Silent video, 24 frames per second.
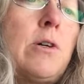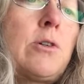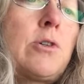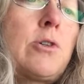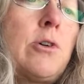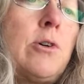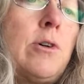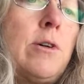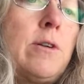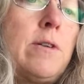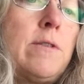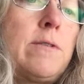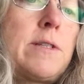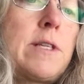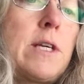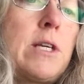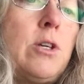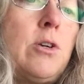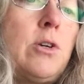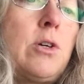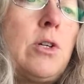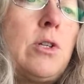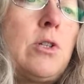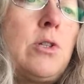alternatives
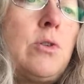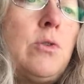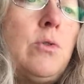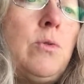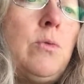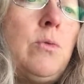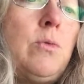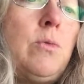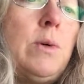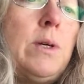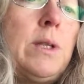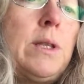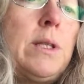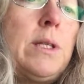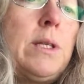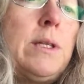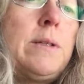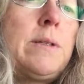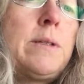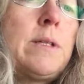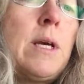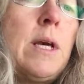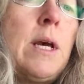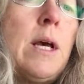that you could do with
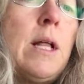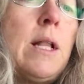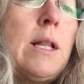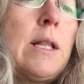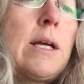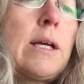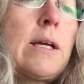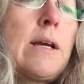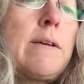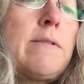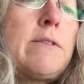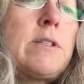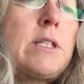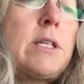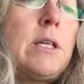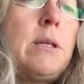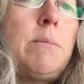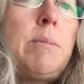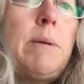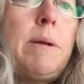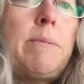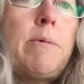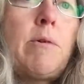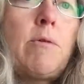these. Like I've
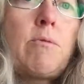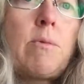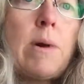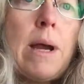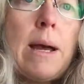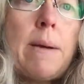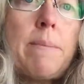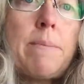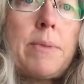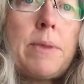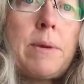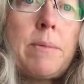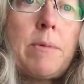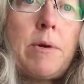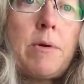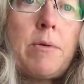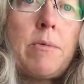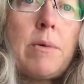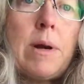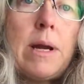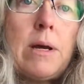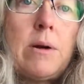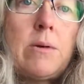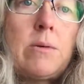seen people wrap them
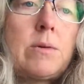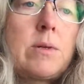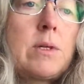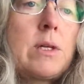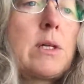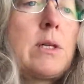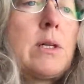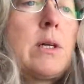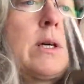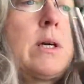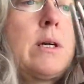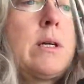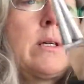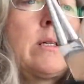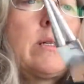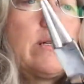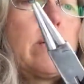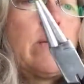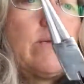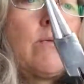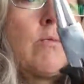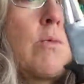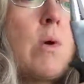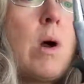around
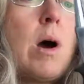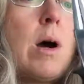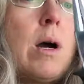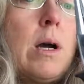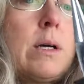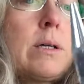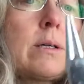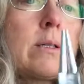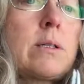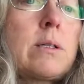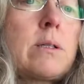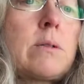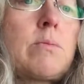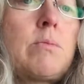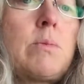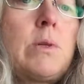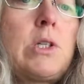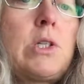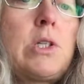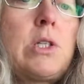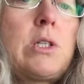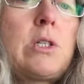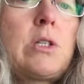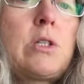rocks,
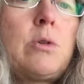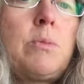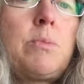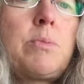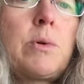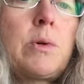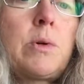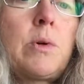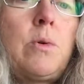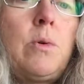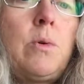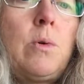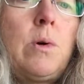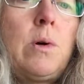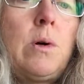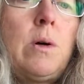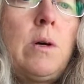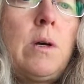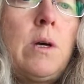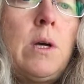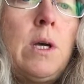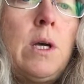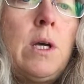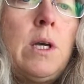which is super
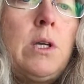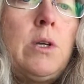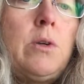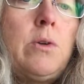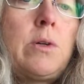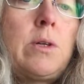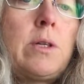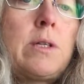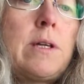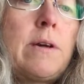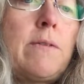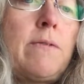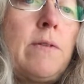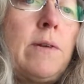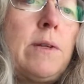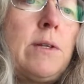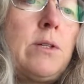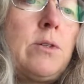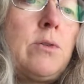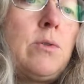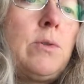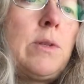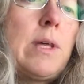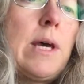cool. You could definitely
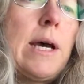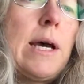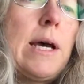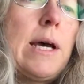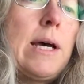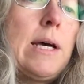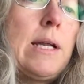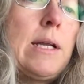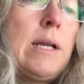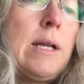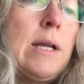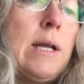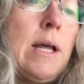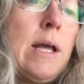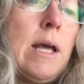do that,